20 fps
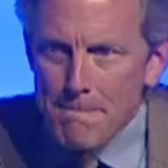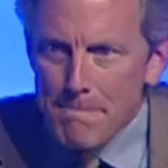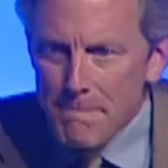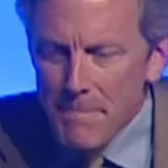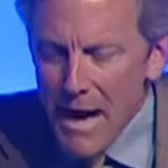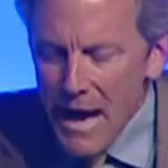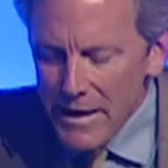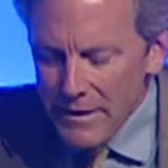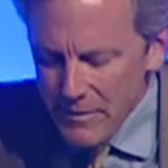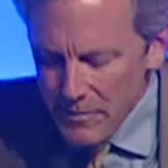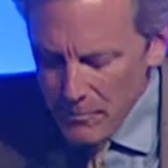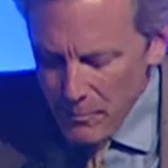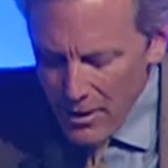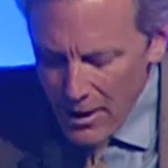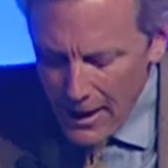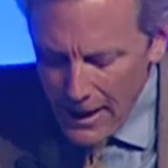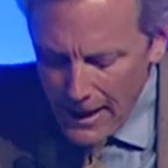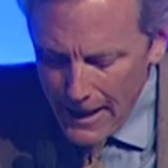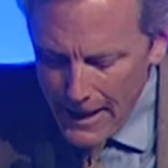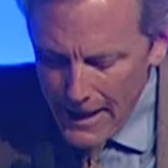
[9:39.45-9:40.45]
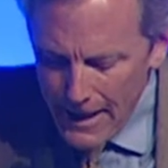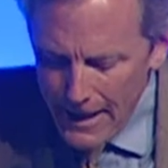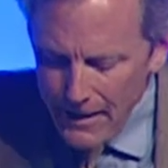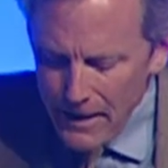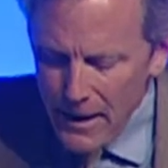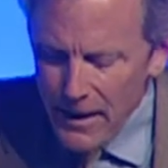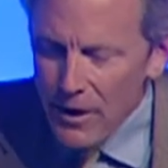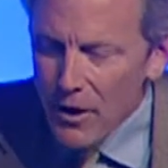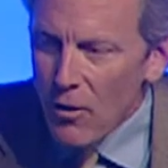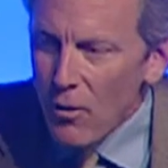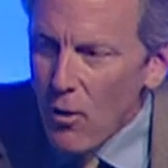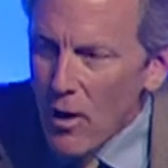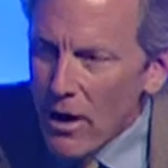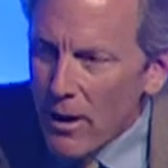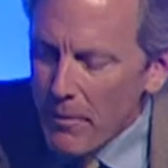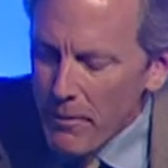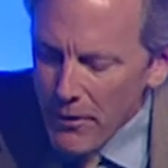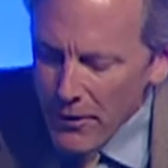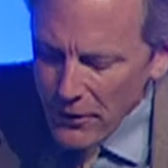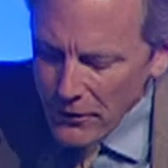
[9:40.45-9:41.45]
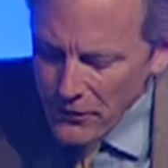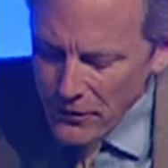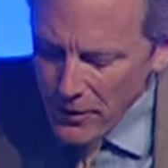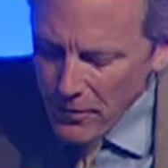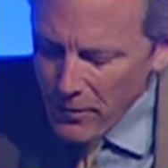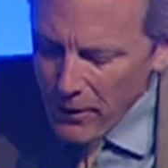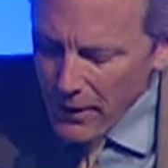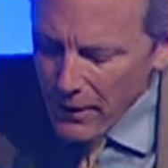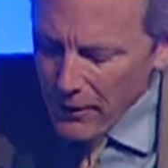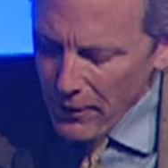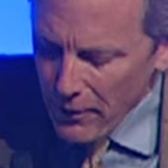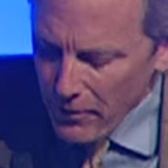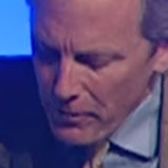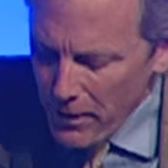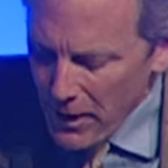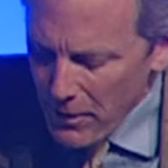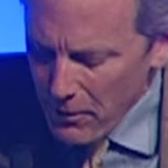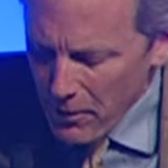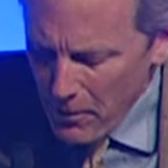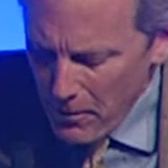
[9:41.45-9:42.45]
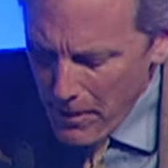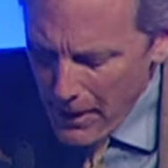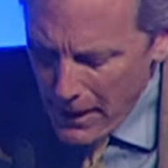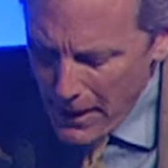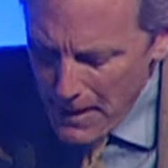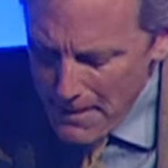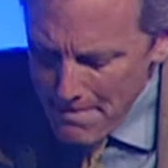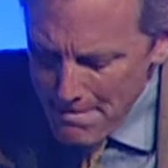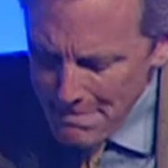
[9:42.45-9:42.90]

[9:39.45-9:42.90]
Matt and Brian, I don't want to burst your bubble, but